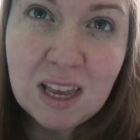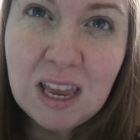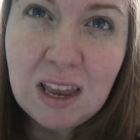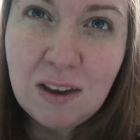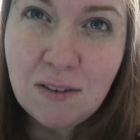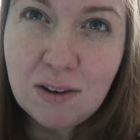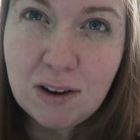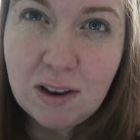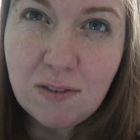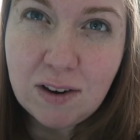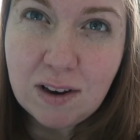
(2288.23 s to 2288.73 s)

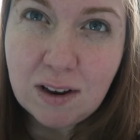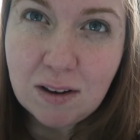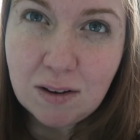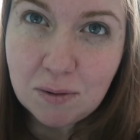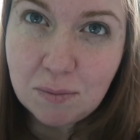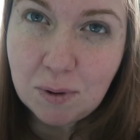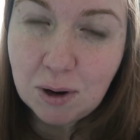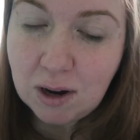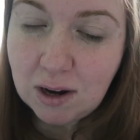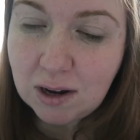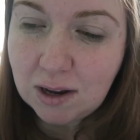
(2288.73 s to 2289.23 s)
even if it
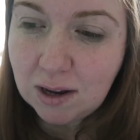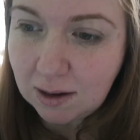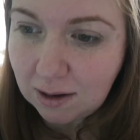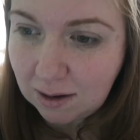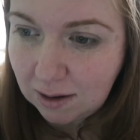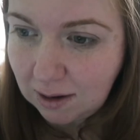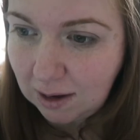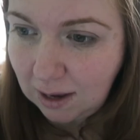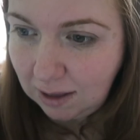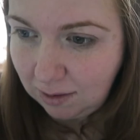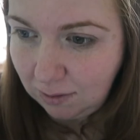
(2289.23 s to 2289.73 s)
doesn't work,
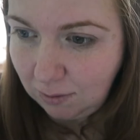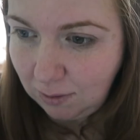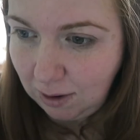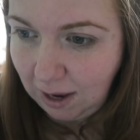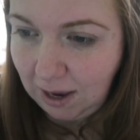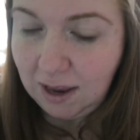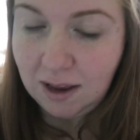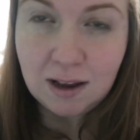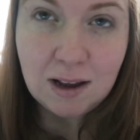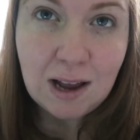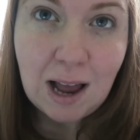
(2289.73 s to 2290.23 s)
it's
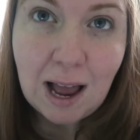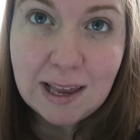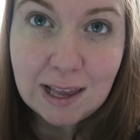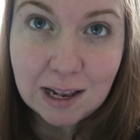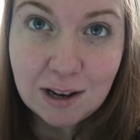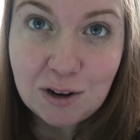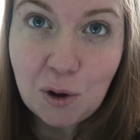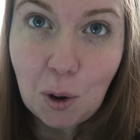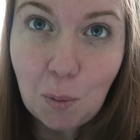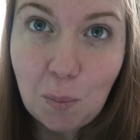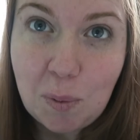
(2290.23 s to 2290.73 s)
okay. I
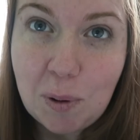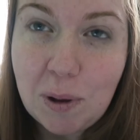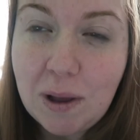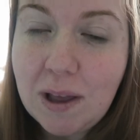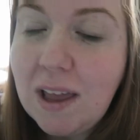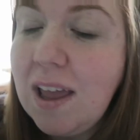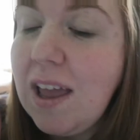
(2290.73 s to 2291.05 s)
can cope.